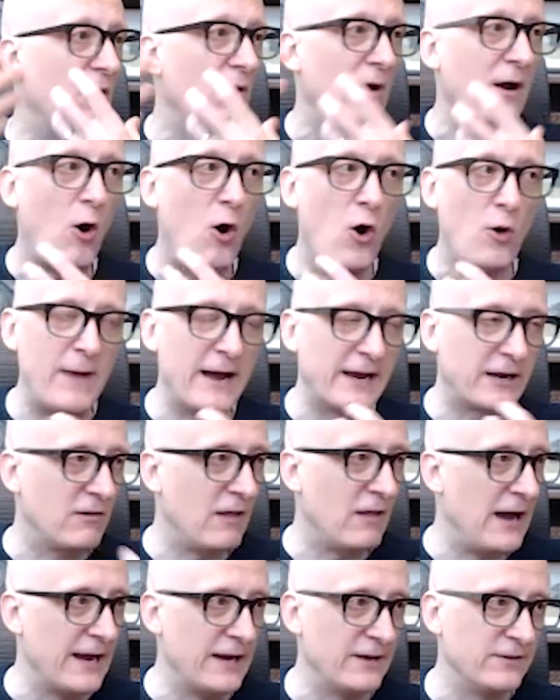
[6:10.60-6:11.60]
All my
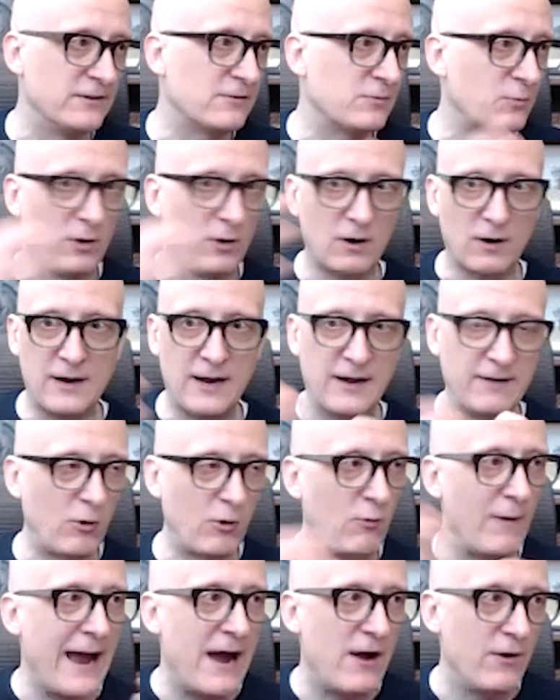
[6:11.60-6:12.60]
clients were kind of
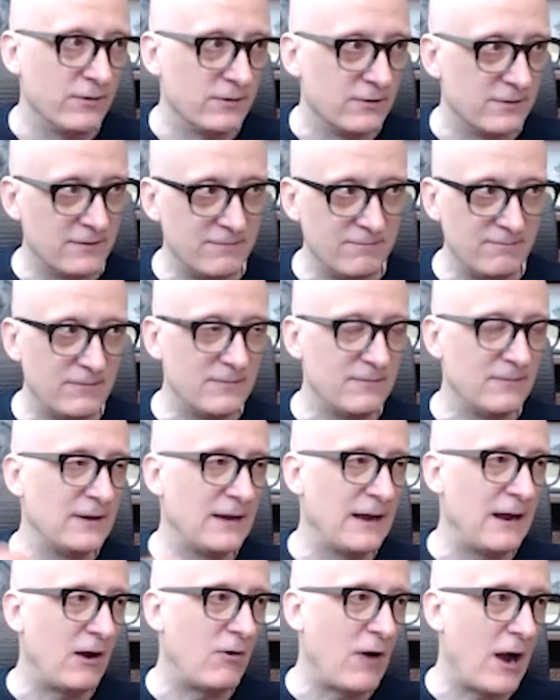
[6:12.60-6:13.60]
around
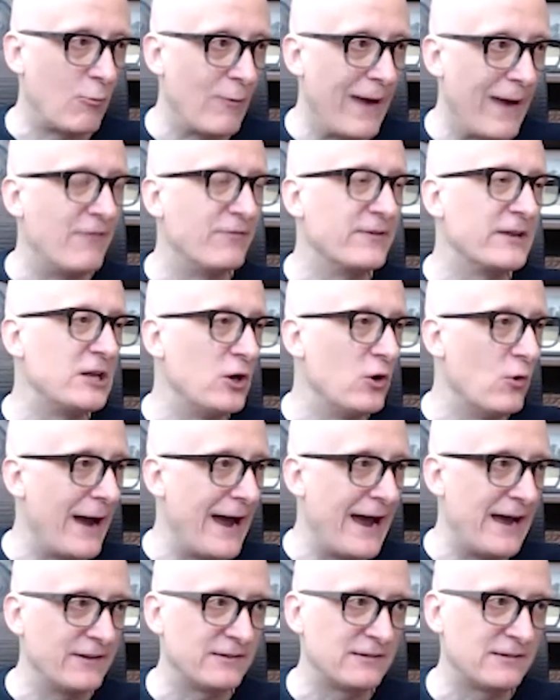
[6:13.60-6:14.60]
the
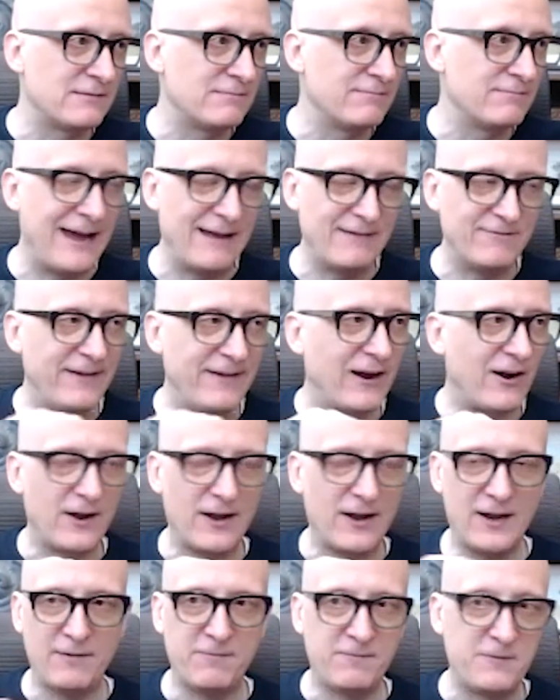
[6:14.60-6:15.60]
US, had
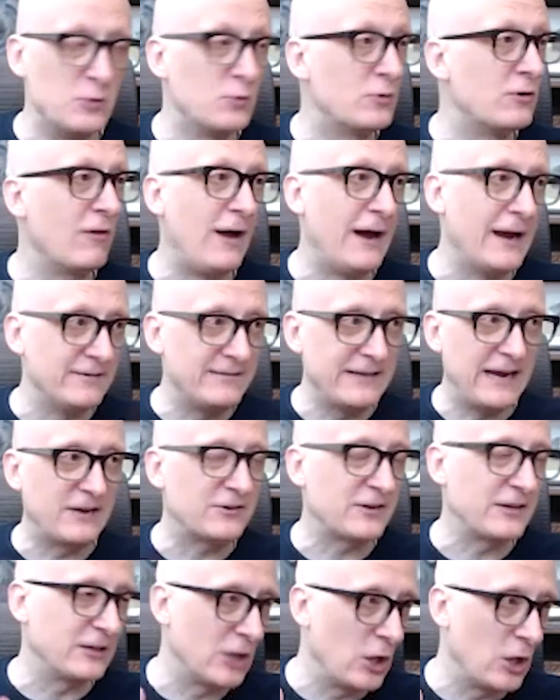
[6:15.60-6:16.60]
very few clients
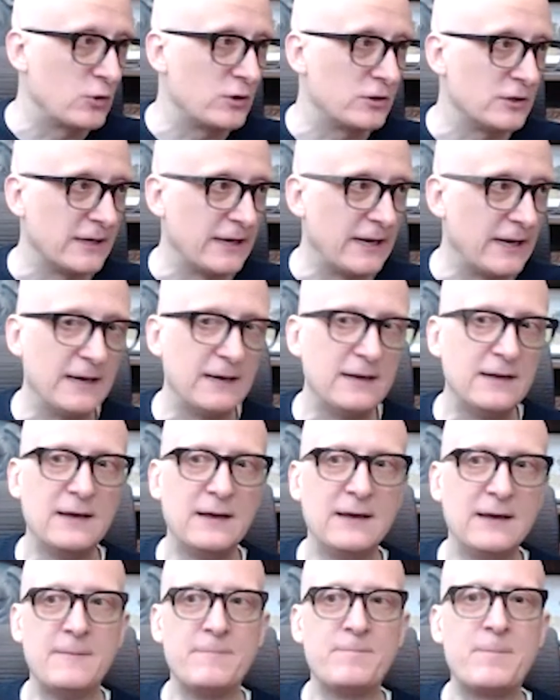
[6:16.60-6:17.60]
actually locally.
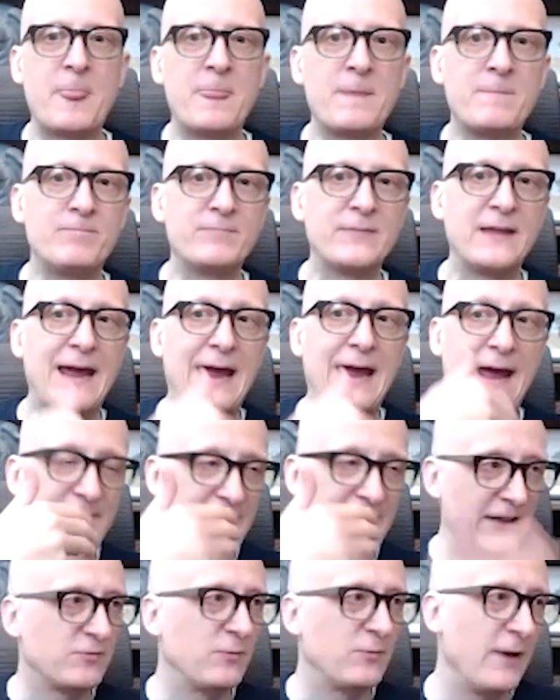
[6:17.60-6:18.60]
And
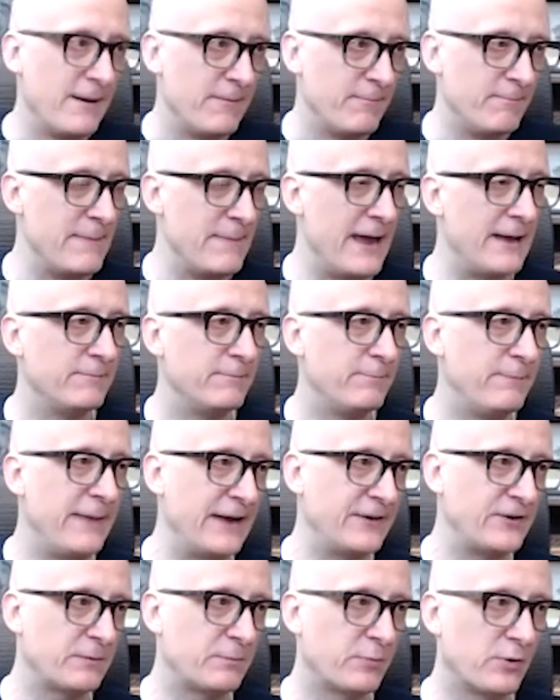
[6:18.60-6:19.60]
that's when I met
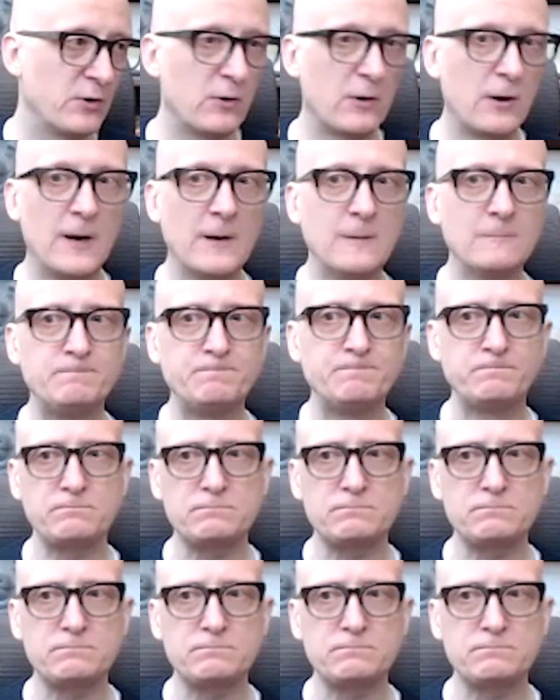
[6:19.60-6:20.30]
Patrick Brewer.